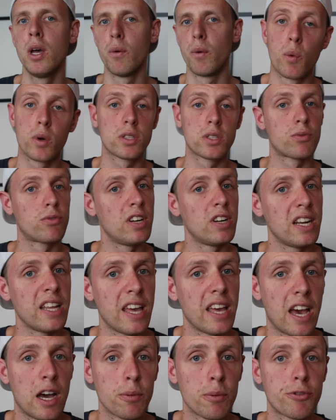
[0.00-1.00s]
What
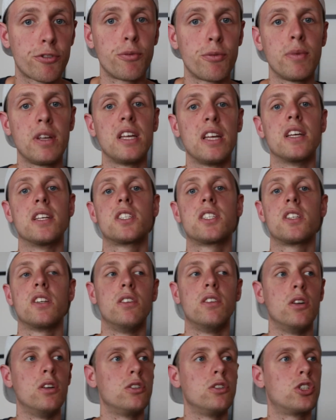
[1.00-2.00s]
really helped for me is
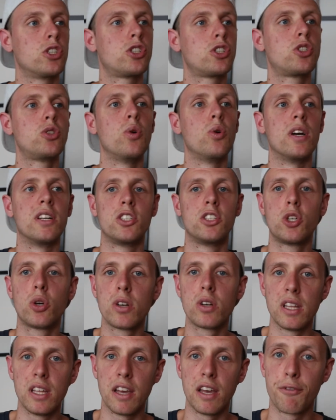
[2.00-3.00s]
just to enjoy
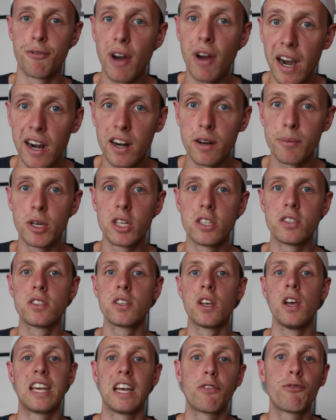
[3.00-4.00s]
the environment,
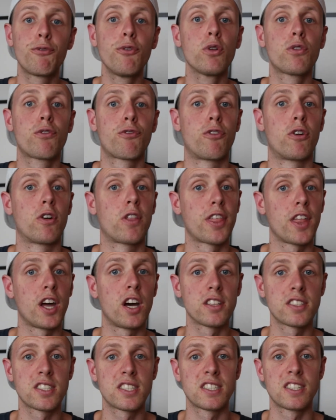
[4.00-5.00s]
get food for
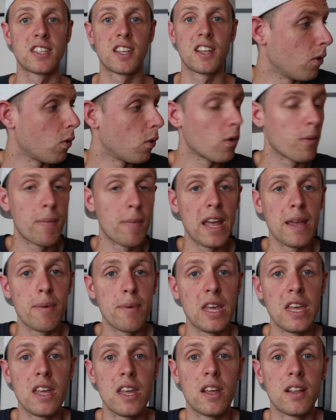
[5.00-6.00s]
thoughts, or
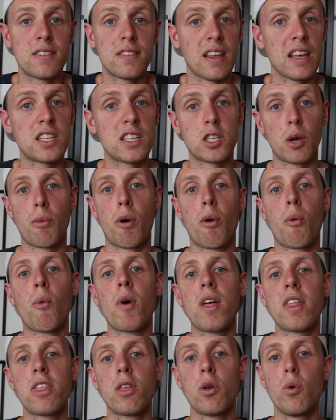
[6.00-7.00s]
maybe take someone
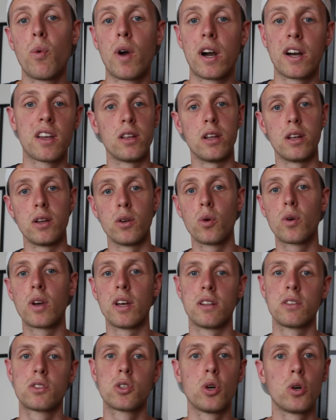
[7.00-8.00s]
with you where you
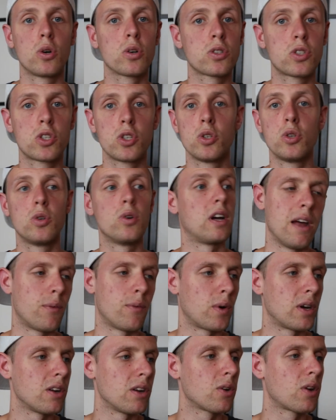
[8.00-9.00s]
can talk to and
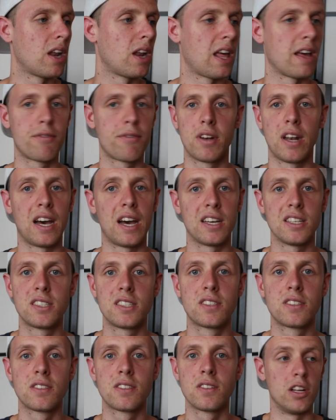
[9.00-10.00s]
where you can have a
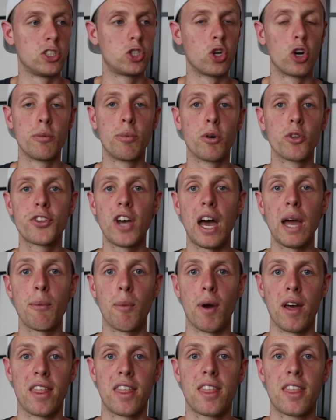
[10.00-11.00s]
nice, enjoyable time
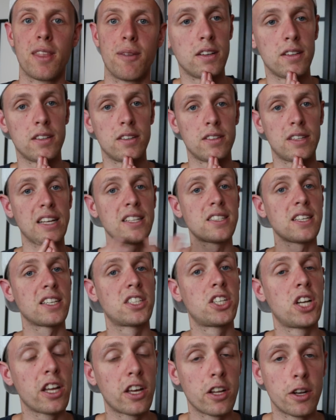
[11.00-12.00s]
with. That's
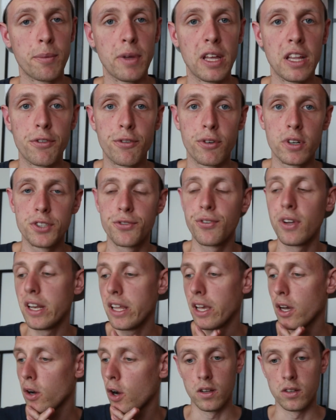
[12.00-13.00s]
actually gonna be it for this
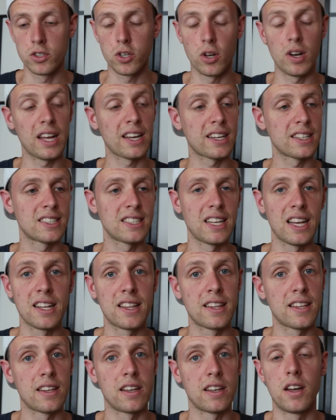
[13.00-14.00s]
video. So like I said,
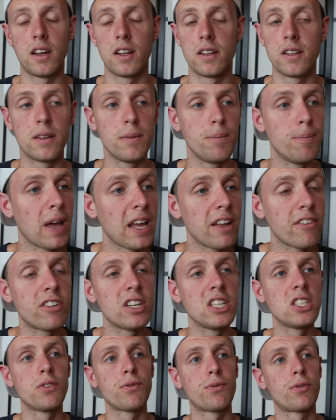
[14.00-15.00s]
the main
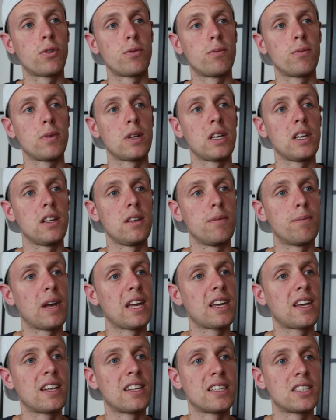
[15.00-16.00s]
reason for me
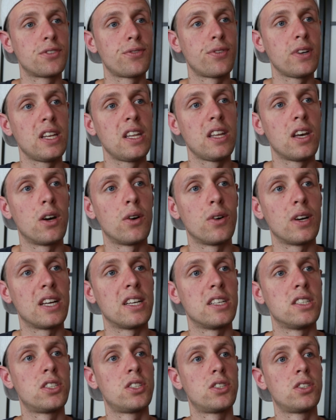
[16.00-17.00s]
making this video
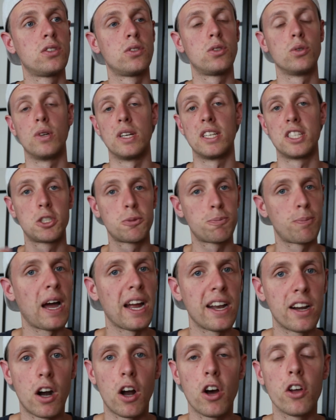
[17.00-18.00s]
is to
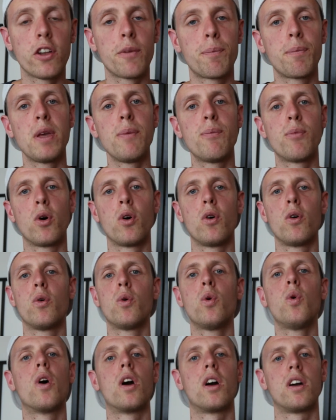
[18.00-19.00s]
inspire other people
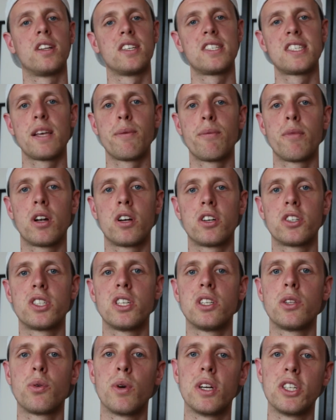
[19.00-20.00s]
who are in a similar
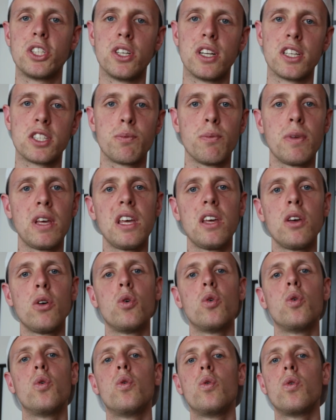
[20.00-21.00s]
situation as me,
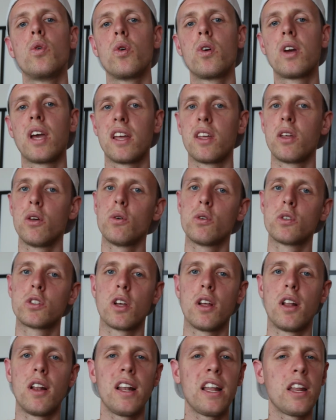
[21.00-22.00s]
who can use
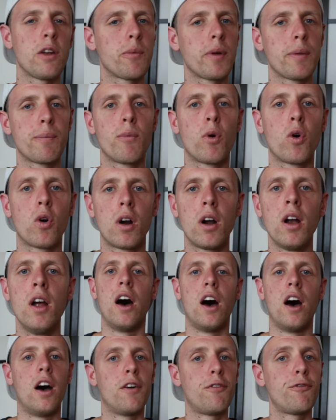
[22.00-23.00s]
a little bit more
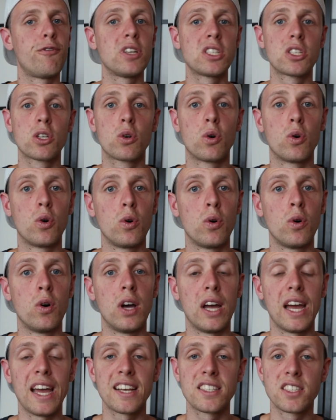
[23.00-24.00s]
physical
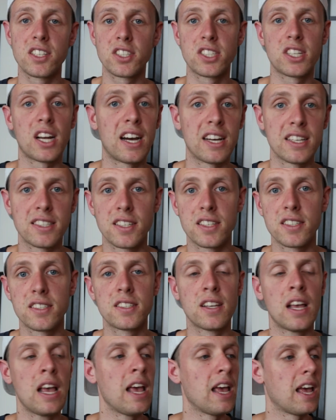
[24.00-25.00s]

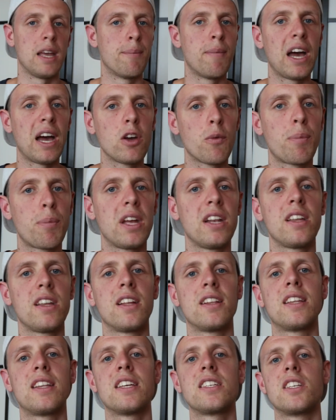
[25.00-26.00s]
exercises. In my
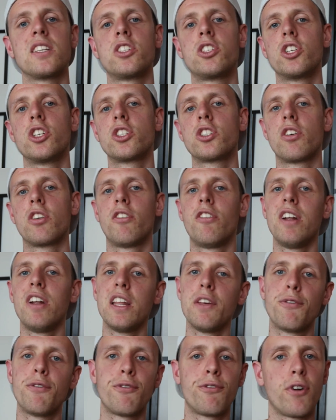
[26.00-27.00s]
opinion, this is just a
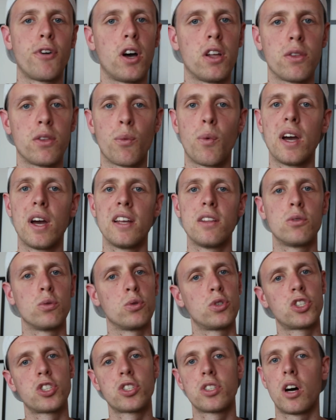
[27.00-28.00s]
really fun way to
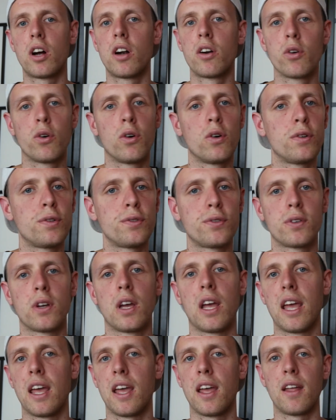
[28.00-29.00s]
start off
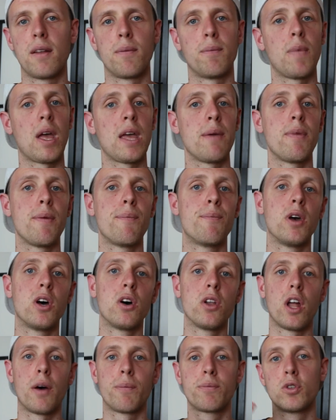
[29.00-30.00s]
and maybe
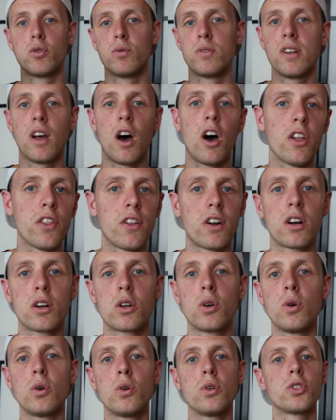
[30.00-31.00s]
build up to other
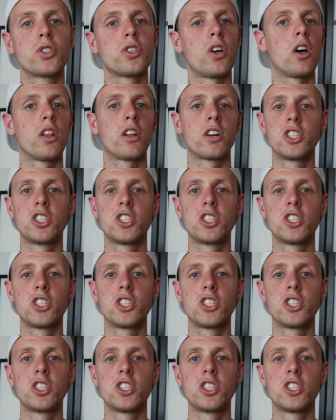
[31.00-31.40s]
goals, other